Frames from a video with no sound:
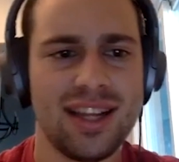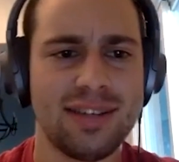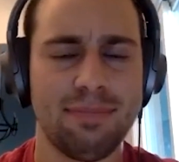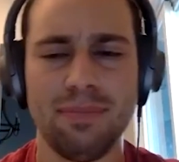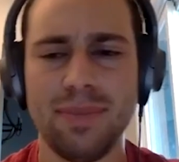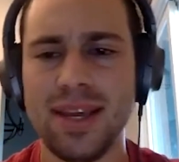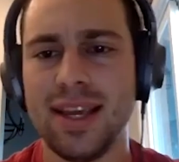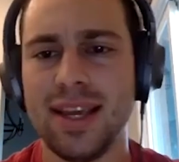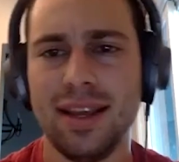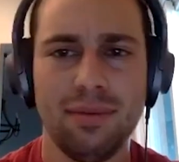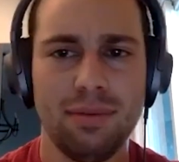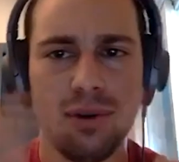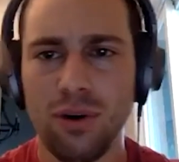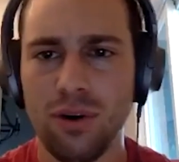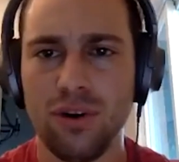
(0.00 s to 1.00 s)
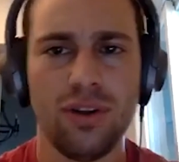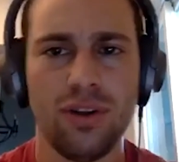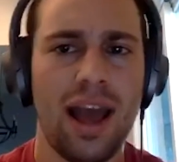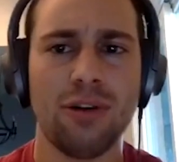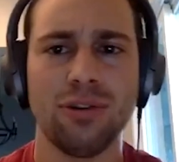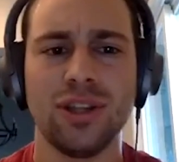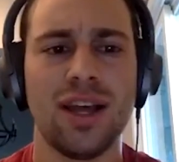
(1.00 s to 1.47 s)
It's me all
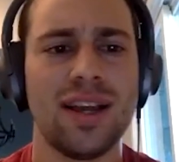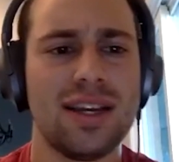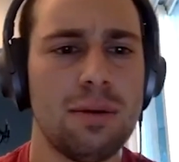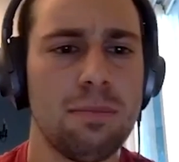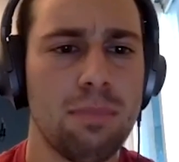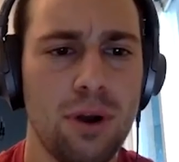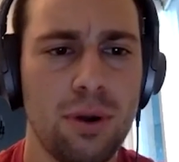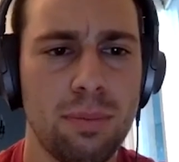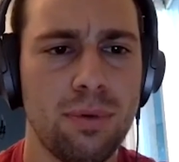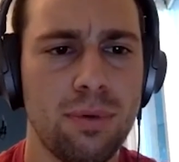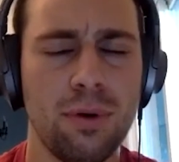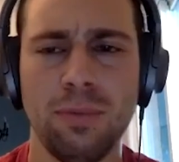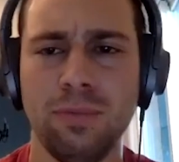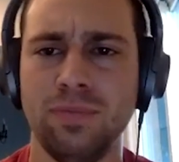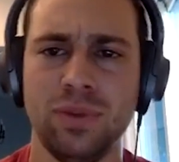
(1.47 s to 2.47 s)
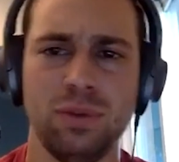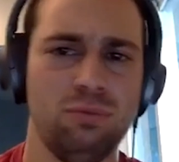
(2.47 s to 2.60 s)
outlined in purple,